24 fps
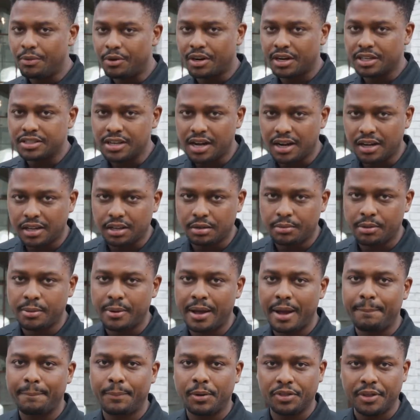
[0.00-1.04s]
we're gonna talk a little bit
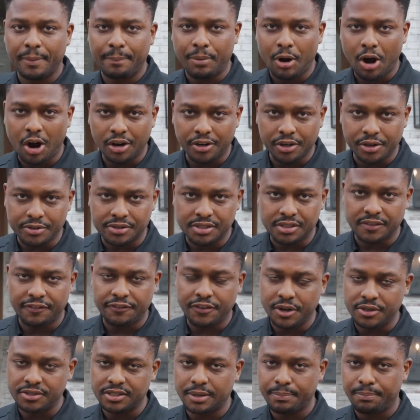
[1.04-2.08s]
about the partners, the
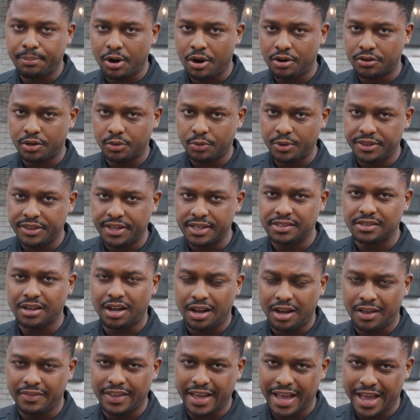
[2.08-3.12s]
folks that partner with us
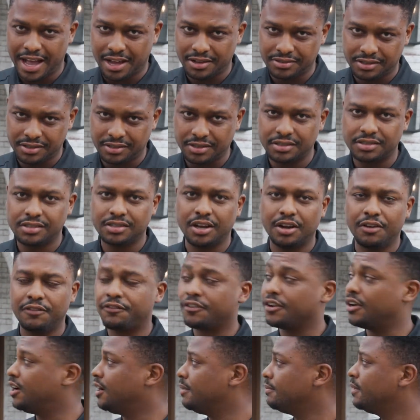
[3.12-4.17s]
on the house. So
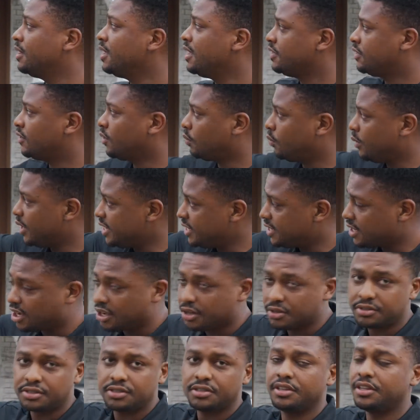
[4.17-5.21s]
from the
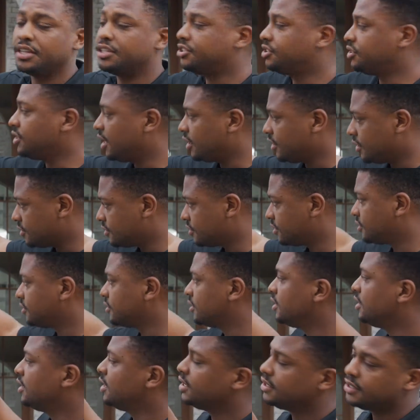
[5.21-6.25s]
windows to the shutters,
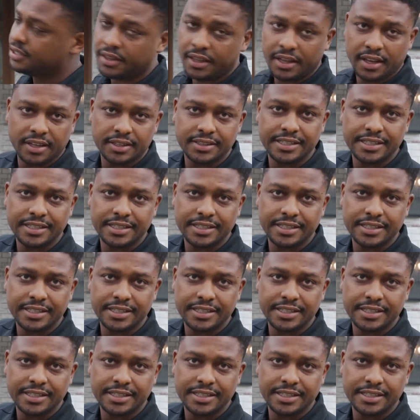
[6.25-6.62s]
to the